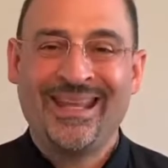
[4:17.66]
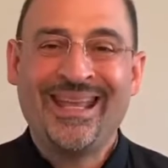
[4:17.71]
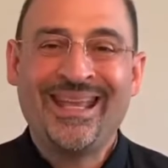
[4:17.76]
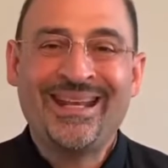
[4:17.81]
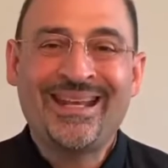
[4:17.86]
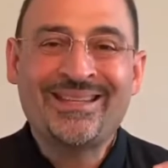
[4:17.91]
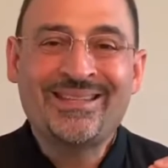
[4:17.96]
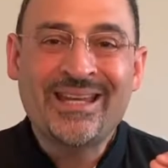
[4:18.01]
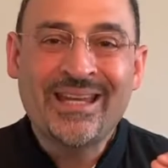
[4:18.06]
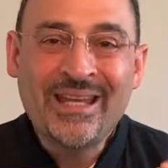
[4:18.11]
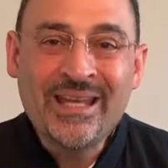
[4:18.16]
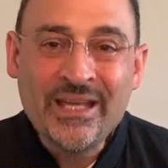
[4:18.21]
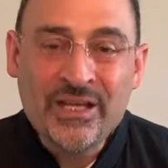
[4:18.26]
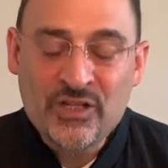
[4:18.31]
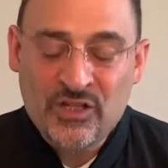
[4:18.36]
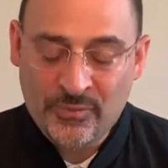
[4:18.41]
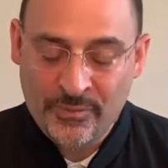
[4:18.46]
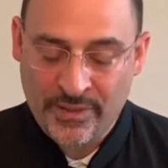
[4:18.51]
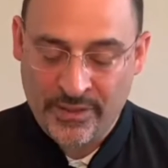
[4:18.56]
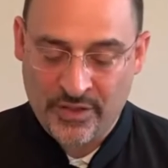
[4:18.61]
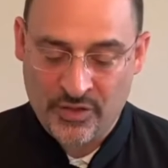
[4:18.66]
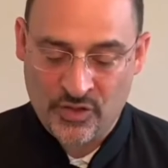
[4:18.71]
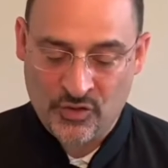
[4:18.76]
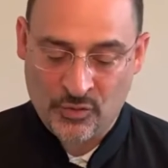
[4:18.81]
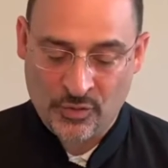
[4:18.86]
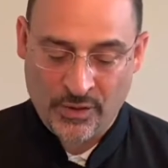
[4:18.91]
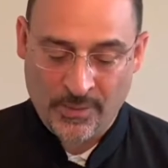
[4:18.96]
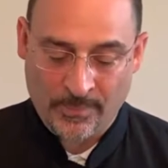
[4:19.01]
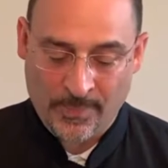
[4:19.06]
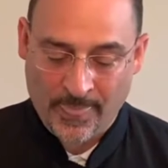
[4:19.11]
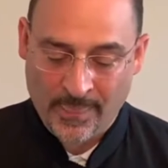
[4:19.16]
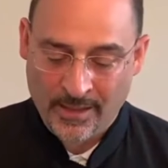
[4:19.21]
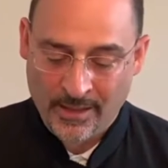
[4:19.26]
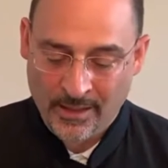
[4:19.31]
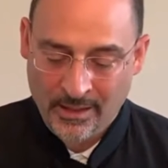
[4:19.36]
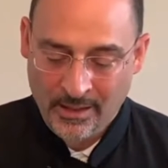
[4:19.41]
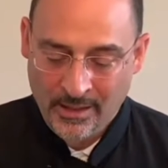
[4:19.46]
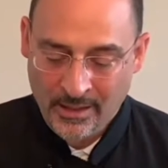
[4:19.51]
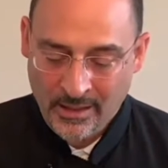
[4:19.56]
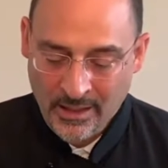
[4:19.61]
It is his ministry.
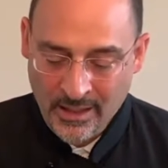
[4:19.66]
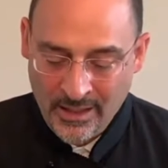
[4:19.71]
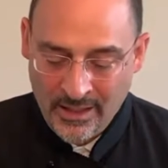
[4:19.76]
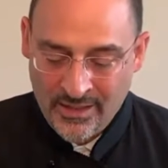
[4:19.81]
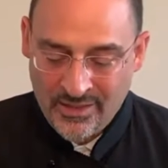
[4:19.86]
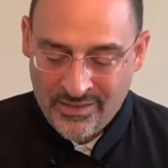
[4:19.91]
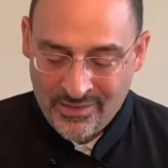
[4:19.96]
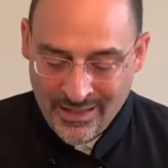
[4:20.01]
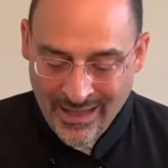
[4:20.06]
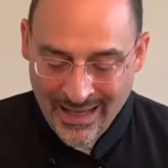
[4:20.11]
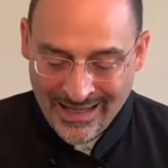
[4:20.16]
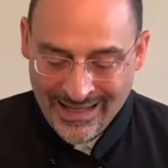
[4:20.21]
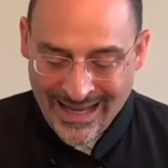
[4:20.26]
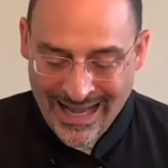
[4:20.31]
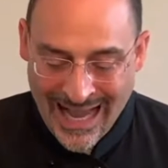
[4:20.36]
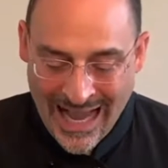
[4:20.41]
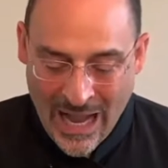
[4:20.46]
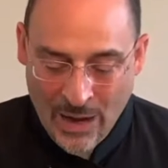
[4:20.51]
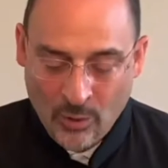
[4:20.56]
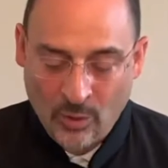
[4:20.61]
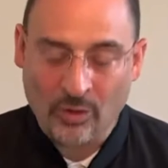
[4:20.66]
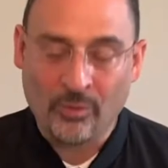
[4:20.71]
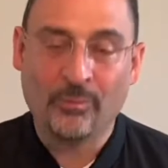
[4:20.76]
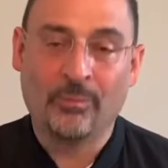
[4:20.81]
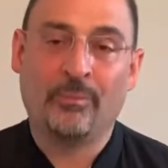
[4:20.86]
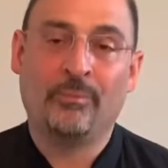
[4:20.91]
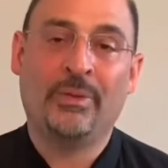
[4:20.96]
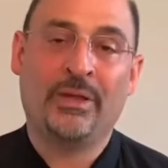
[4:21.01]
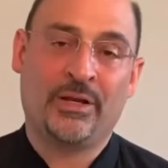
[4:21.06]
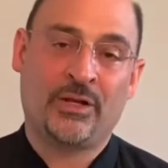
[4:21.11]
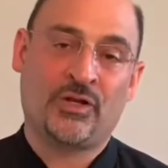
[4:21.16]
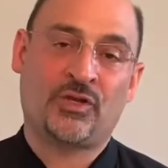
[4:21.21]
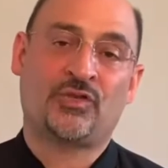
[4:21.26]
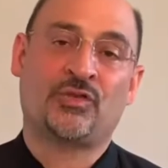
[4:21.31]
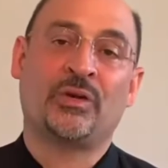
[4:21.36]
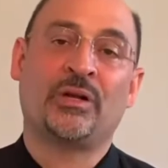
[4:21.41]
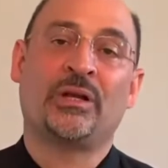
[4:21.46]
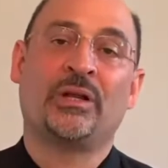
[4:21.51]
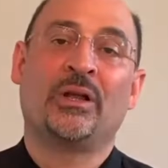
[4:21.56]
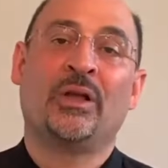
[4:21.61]
It is not our
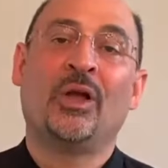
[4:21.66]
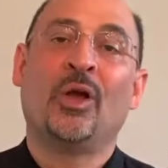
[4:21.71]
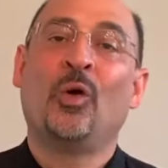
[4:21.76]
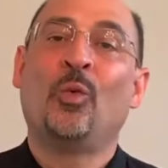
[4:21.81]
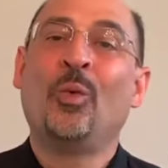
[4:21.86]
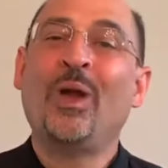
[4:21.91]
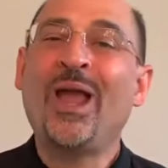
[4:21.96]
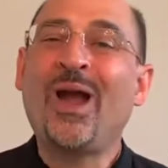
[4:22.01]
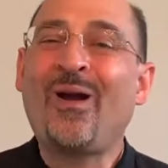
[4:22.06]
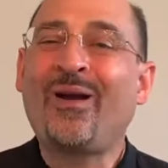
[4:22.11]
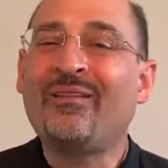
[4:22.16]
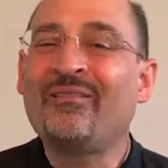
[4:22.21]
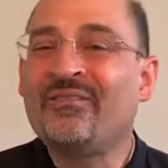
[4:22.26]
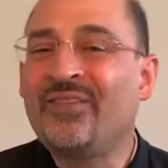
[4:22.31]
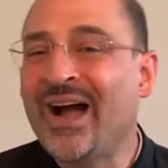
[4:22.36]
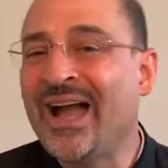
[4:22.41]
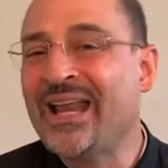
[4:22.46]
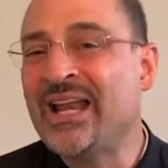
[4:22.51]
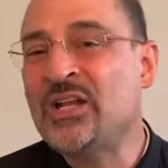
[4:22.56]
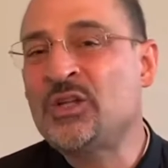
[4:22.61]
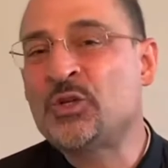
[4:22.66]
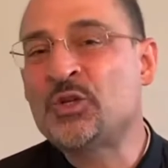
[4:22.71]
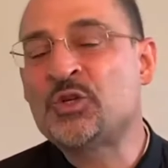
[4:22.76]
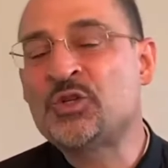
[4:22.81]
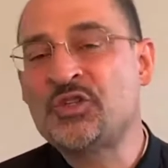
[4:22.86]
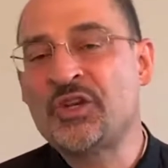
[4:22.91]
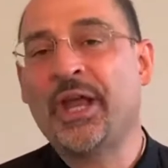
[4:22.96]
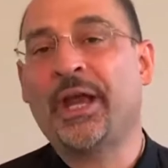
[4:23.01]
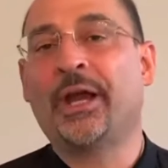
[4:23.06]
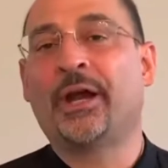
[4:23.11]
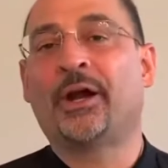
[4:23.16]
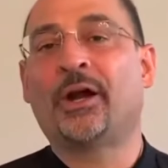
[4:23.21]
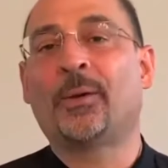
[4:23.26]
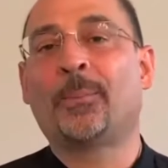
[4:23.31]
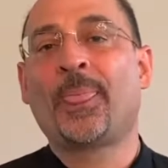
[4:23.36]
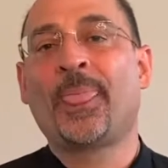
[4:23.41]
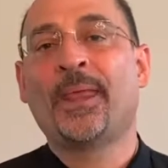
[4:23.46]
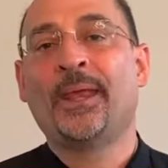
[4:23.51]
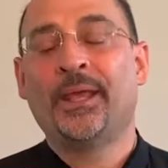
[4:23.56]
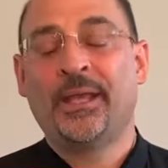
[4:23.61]
ministry. We are invited to
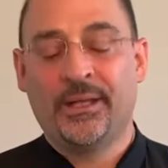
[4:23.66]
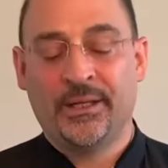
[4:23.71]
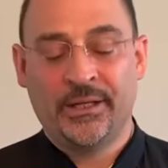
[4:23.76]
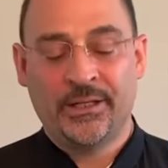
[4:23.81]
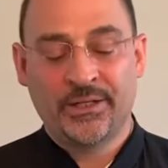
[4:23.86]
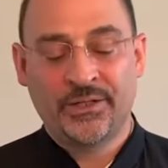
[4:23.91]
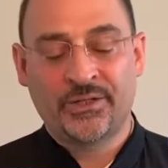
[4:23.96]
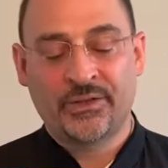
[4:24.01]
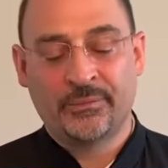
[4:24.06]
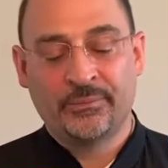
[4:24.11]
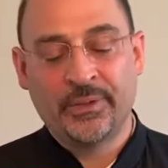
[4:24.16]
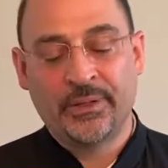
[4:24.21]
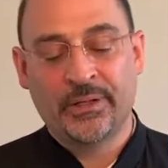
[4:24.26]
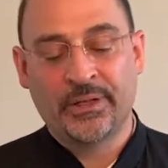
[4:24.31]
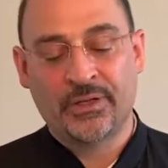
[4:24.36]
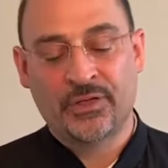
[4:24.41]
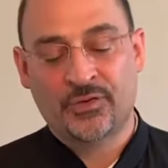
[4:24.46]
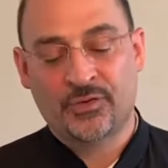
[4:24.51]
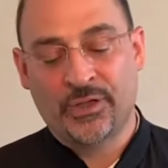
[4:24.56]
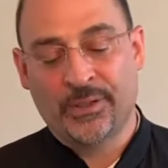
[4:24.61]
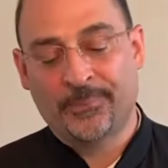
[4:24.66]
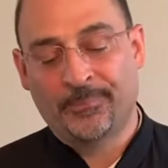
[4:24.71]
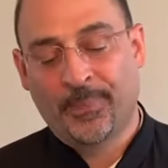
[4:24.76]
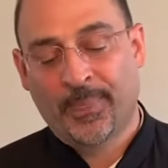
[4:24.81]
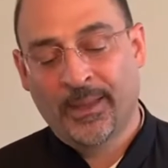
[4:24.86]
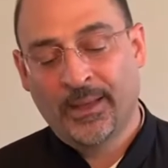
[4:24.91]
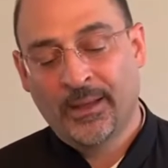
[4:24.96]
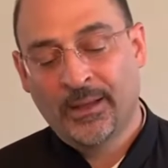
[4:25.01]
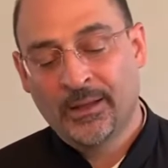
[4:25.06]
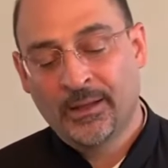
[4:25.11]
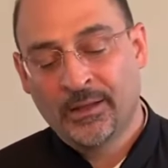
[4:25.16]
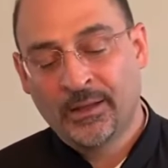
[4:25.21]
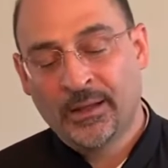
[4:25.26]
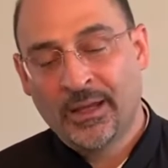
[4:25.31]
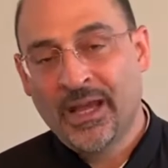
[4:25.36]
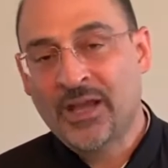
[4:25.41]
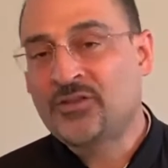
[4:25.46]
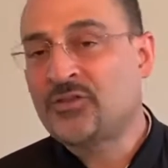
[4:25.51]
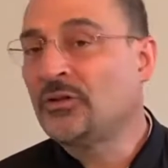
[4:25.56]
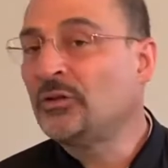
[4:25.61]
share in his ministry.
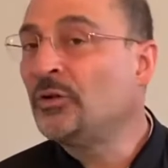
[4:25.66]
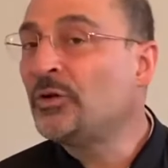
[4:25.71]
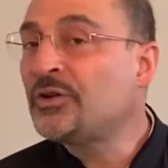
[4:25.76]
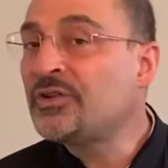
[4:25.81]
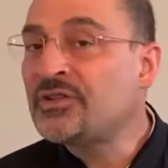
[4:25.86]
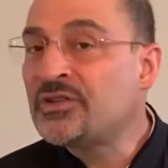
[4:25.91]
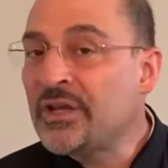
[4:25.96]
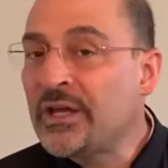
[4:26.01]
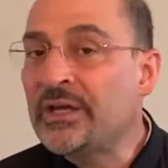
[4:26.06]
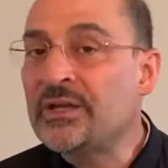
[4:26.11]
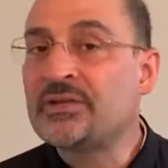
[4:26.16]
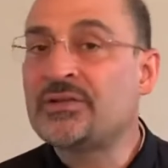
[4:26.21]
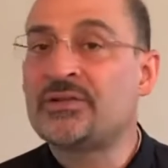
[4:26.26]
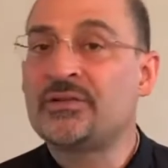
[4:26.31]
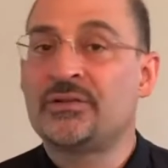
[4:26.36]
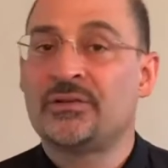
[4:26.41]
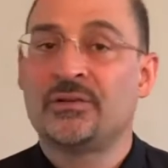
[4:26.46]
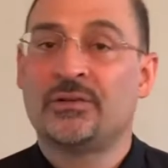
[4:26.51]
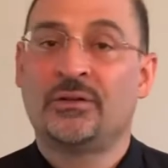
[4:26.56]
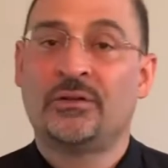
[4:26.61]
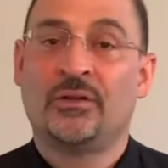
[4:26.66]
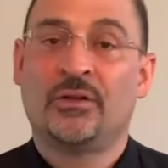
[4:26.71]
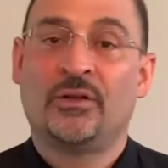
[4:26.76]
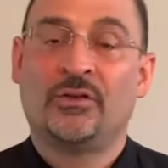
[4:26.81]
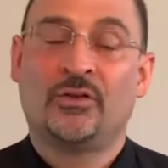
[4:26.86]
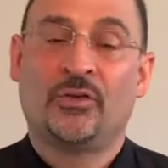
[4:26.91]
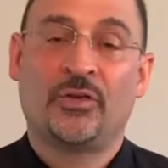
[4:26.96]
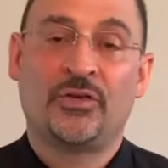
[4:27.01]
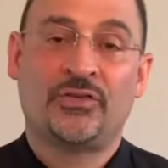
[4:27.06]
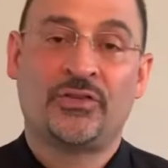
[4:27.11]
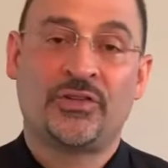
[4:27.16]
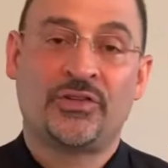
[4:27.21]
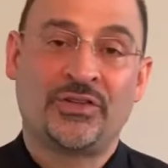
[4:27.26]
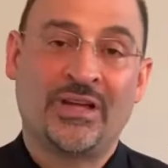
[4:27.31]
As the Lord says to his